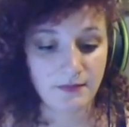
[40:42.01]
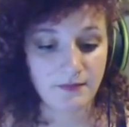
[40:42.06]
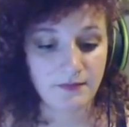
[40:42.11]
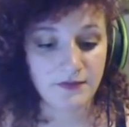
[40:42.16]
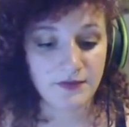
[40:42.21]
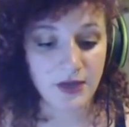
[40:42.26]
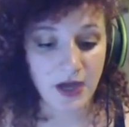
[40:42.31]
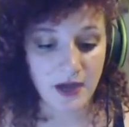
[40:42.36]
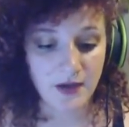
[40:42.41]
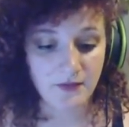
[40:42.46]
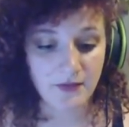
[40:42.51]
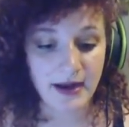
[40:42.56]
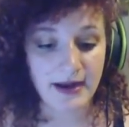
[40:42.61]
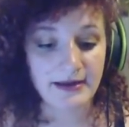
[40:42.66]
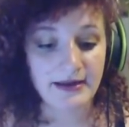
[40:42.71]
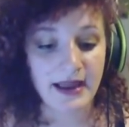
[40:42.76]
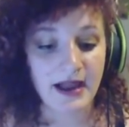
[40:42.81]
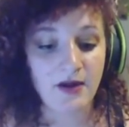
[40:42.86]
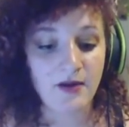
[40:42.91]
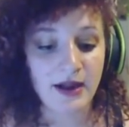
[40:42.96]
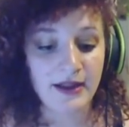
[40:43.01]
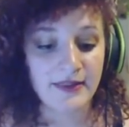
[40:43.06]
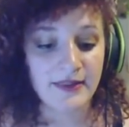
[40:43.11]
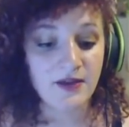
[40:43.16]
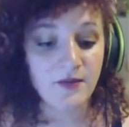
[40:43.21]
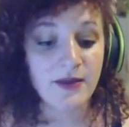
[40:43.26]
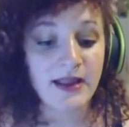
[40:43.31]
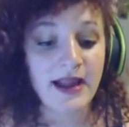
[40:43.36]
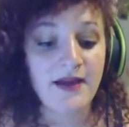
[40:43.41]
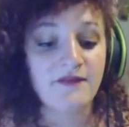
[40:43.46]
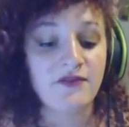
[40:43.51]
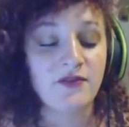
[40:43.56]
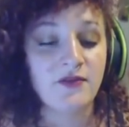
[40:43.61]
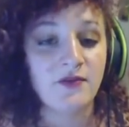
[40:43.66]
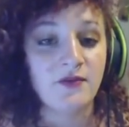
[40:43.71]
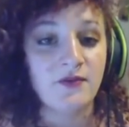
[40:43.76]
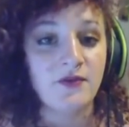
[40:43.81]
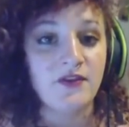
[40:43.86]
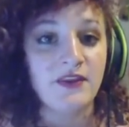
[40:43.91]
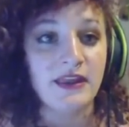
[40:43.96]
done right now. I think we have
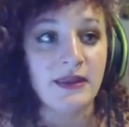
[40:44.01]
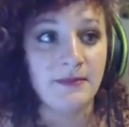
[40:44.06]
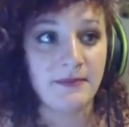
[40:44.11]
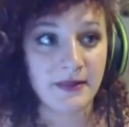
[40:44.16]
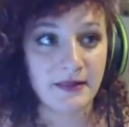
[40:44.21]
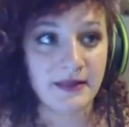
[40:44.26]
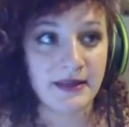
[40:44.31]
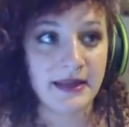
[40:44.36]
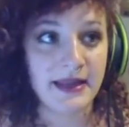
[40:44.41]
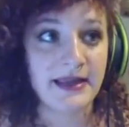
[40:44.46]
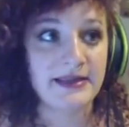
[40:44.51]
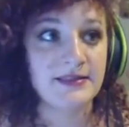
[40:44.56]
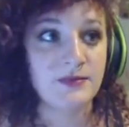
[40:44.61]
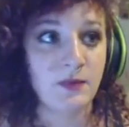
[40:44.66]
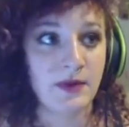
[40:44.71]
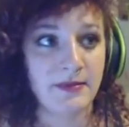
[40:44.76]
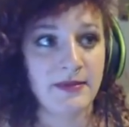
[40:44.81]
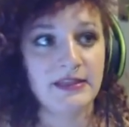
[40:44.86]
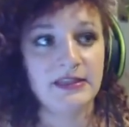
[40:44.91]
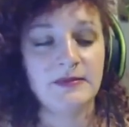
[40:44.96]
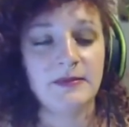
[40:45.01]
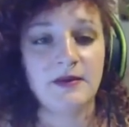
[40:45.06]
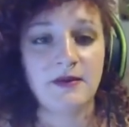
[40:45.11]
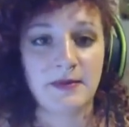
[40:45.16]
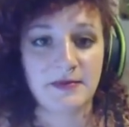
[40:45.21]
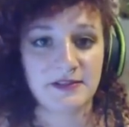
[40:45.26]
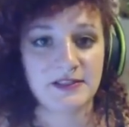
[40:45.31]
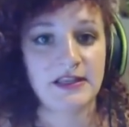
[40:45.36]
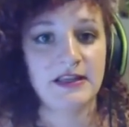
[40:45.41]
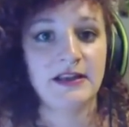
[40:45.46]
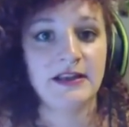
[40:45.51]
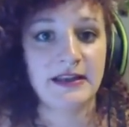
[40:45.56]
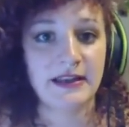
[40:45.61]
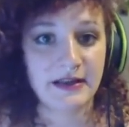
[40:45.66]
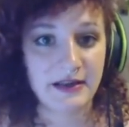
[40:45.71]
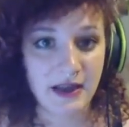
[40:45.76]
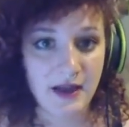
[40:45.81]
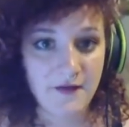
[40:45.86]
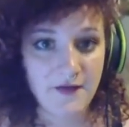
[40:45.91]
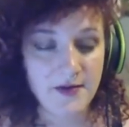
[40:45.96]
the the ability as women to be represented
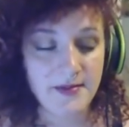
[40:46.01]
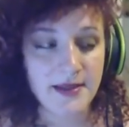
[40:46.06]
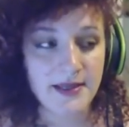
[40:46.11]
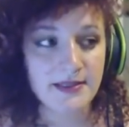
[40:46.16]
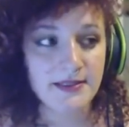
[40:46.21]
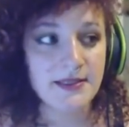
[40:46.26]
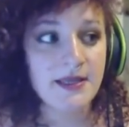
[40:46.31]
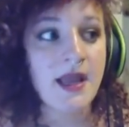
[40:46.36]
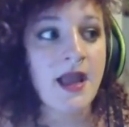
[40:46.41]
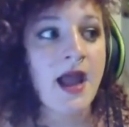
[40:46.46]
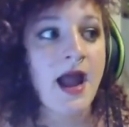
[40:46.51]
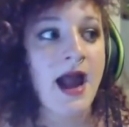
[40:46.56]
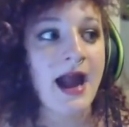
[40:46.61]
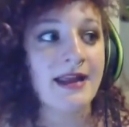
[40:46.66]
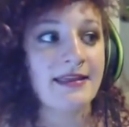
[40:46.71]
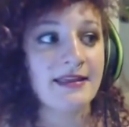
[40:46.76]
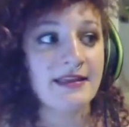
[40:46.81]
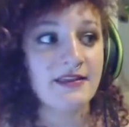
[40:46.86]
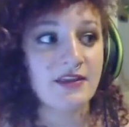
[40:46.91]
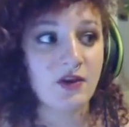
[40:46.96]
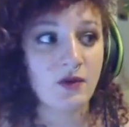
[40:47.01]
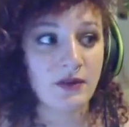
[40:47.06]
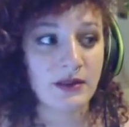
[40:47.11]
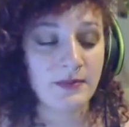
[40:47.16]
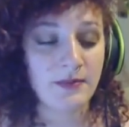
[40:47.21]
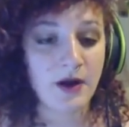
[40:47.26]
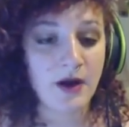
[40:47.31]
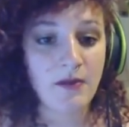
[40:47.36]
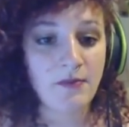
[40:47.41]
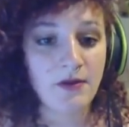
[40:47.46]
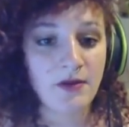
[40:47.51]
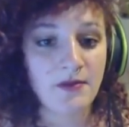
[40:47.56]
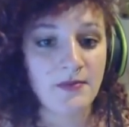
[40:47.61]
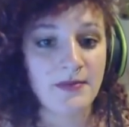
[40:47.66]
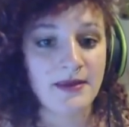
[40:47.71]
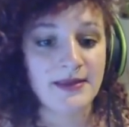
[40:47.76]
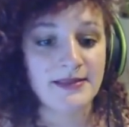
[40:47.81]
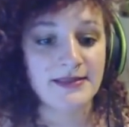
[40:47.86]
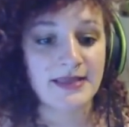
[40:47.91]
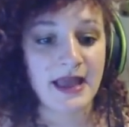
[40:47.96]
in government. I think the only
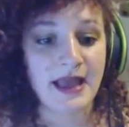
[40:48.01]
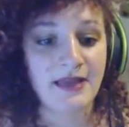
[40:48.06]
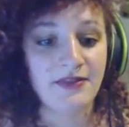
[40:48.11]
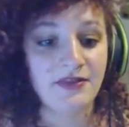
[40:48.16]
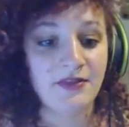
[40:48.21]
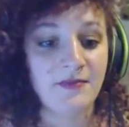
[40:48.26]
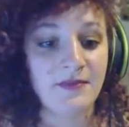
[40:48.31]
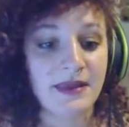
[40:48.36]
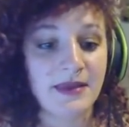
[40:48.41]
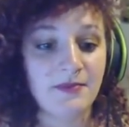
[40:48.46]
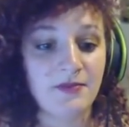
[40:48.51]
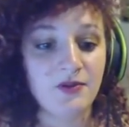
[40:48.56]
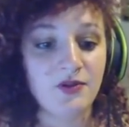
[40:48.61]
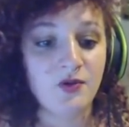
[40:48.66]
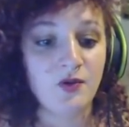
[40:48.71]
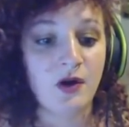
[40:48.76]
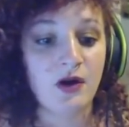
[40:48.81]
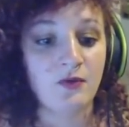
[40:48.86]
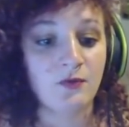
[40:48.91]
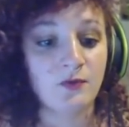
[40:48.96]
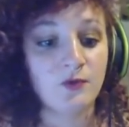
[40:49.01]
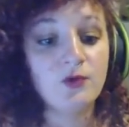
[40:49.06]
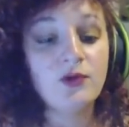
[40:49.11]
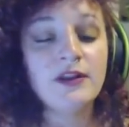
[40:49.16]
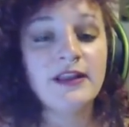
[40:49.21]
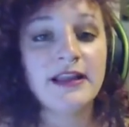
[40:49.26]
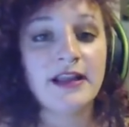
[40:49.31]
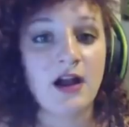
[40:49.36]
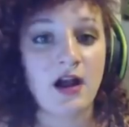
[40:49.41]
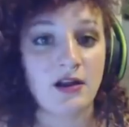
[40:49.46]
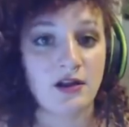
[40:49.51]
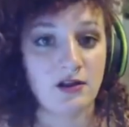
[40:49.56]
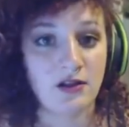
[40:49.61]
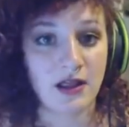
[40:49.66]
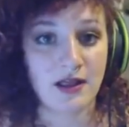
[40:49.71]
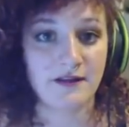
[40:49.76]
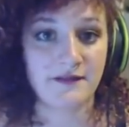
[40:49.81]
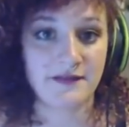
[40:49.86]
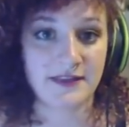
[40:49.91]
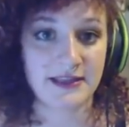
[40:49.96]
problem is that the people who are ruling on a
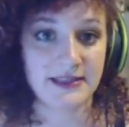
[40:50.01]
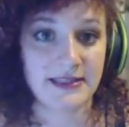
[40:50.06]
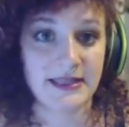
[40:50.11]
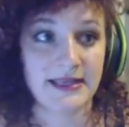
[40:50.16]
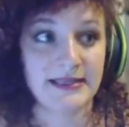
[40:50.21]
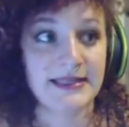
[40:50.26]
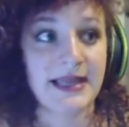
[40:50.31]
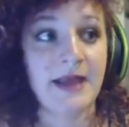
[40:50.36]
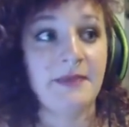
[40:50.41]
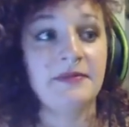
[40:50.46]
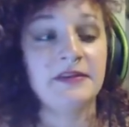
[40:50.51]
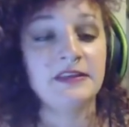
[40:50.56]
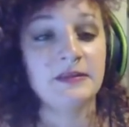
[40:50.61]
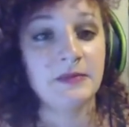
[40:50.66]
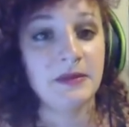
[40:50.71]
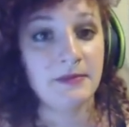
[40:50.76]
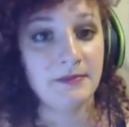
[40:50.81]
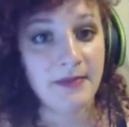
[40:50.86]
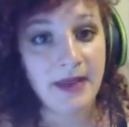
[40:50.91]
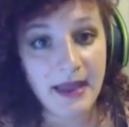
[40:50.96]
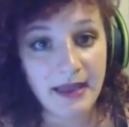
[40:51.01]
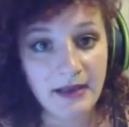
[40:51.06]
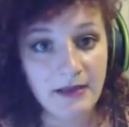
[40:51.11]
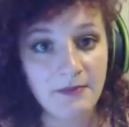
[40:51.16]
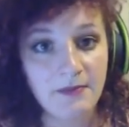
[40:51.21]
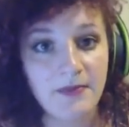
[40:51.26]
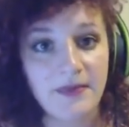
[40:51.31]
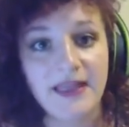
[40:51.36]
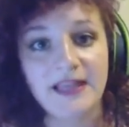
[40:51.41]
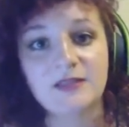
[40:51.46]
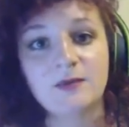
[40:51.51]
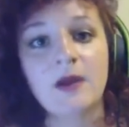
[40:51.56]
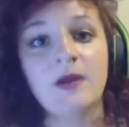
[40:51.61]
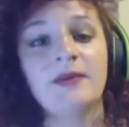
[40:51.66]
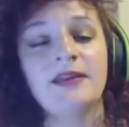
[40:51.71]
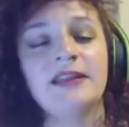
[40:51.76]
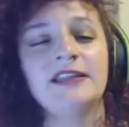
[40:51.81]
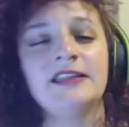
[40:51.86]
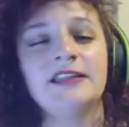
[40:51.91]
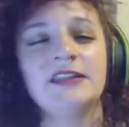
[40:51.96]
lot of these things happen to be men. But that's why
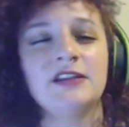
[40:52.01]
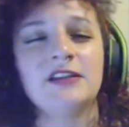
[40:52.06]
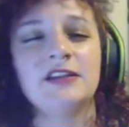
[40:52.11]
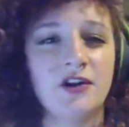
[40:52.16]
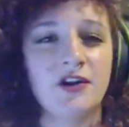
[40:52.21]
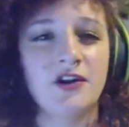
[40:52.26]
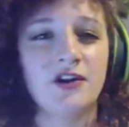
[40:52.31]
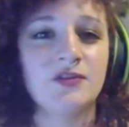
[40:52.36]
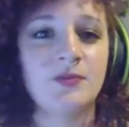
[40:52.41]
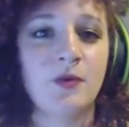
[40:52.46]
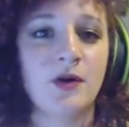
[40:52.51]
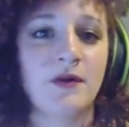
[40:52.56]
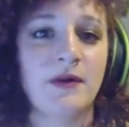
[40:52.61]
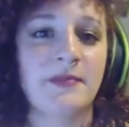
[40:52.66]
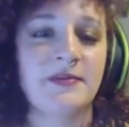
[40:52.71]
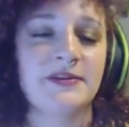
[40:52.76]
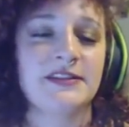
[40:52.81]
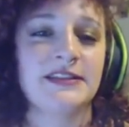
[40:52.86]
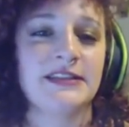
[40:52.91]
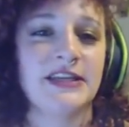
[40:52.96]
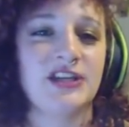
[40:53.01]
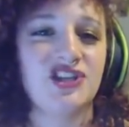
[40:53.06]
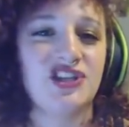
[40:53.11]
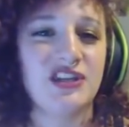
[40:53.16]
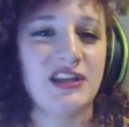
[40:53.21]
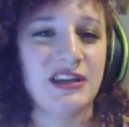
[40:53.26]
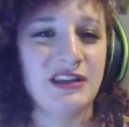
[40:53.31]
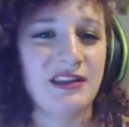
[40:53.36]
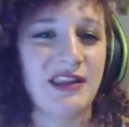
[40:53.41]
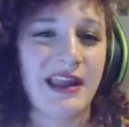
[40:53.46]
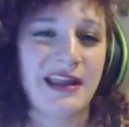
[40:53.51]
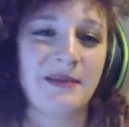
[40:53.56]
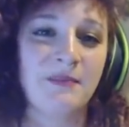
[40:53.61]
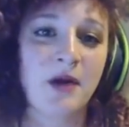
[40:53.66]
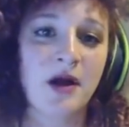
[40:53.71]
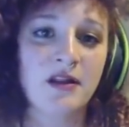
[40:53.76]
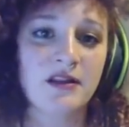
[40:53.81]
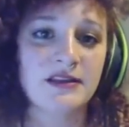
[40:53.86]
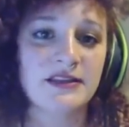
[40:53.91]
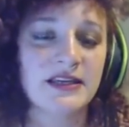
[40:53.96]
we need to encourage more representation in like
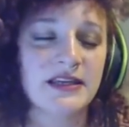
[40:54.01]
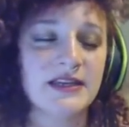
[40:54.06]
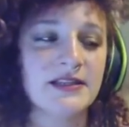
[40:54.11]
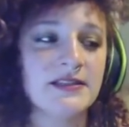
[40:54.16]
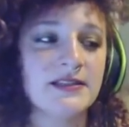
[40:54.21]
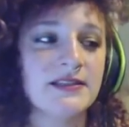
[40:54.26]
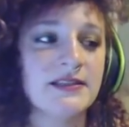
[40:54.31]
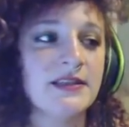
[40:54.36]
politics.